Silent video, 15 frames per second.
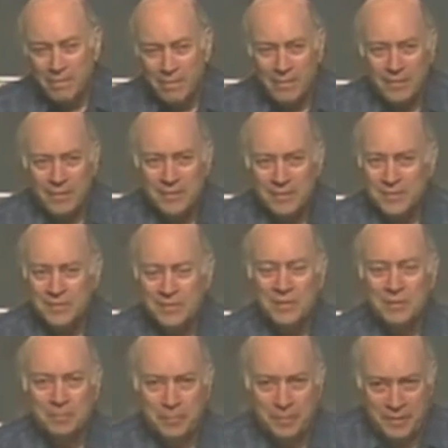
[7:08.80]
It's just so
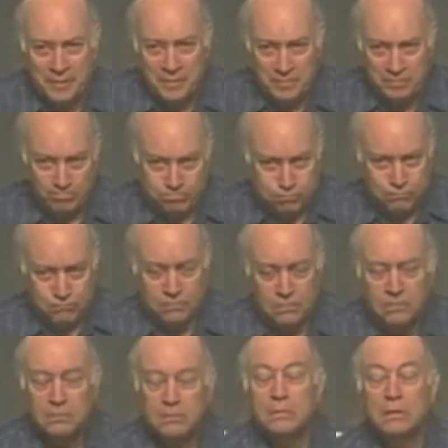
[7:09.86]
big and...
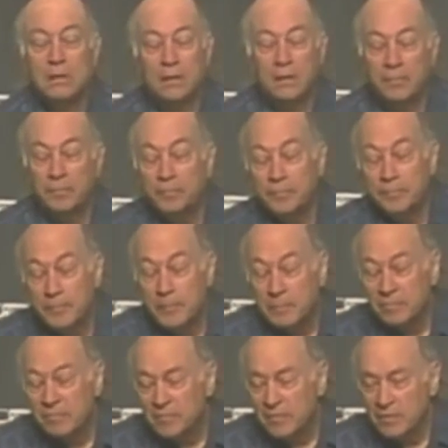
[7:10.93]

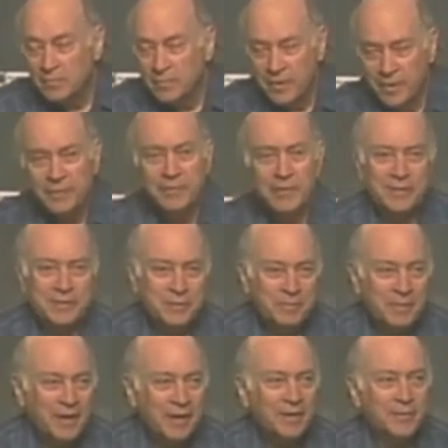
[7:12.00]
But anyway, in
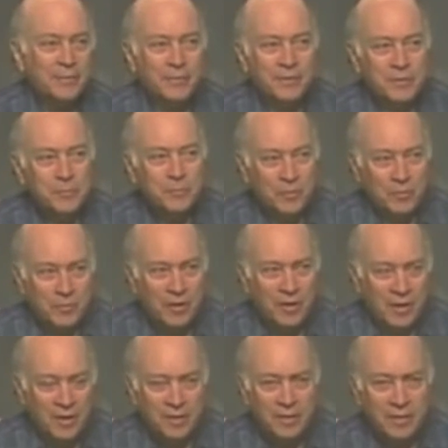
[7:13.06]
Japan it was
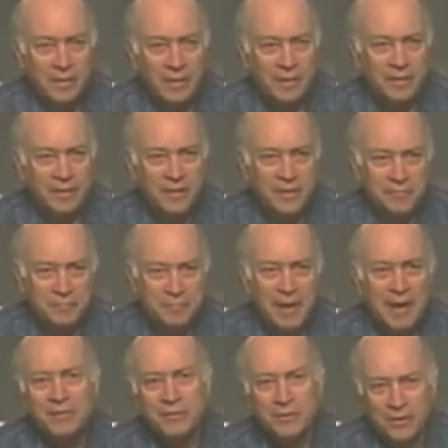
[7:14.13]
Prolog, and they've
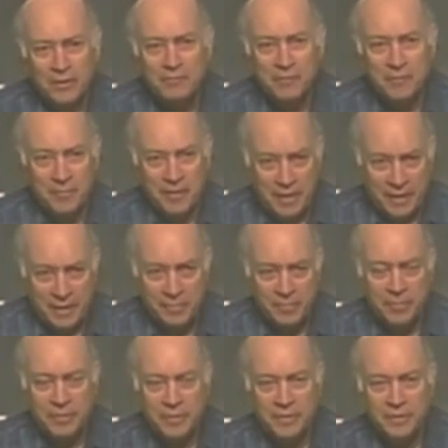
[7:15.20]
backed off from that.
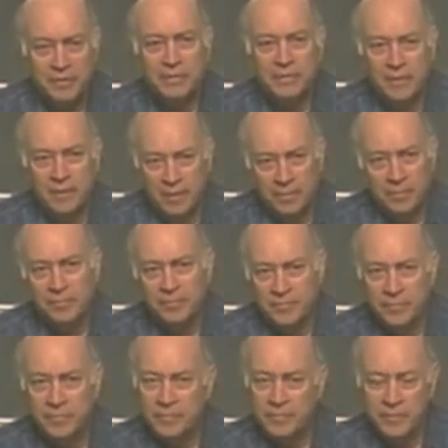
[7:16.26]
But
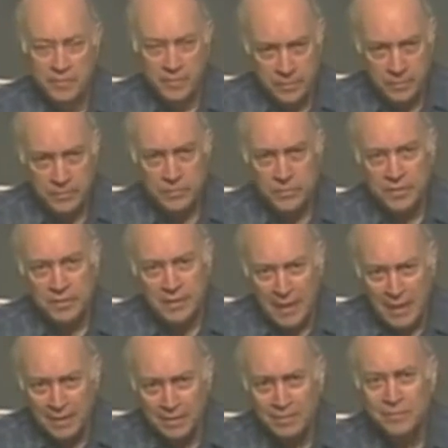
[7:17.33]
you see a lot
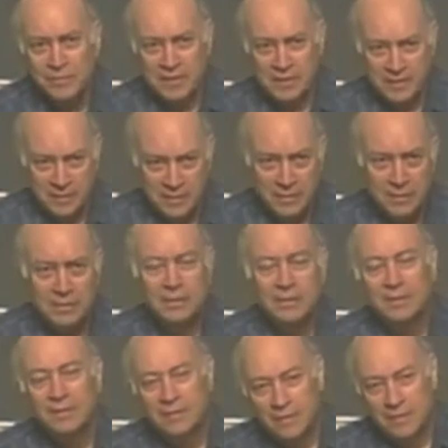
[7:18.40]
of still
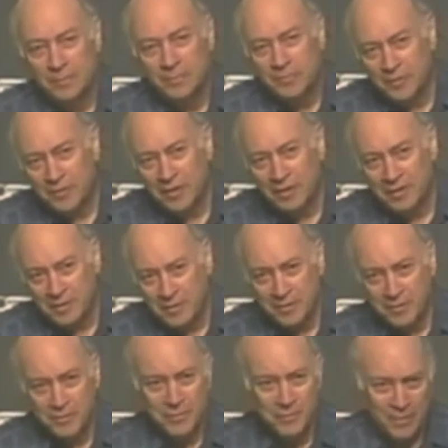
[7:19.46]
Prolog code
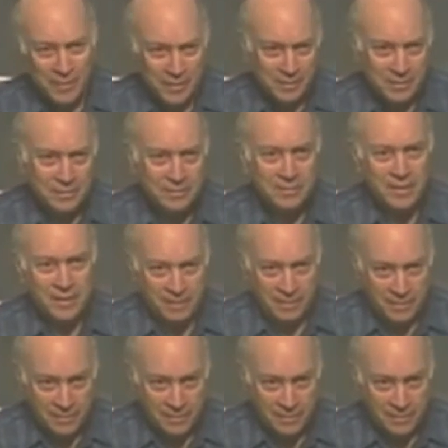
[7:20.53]
in the wild there.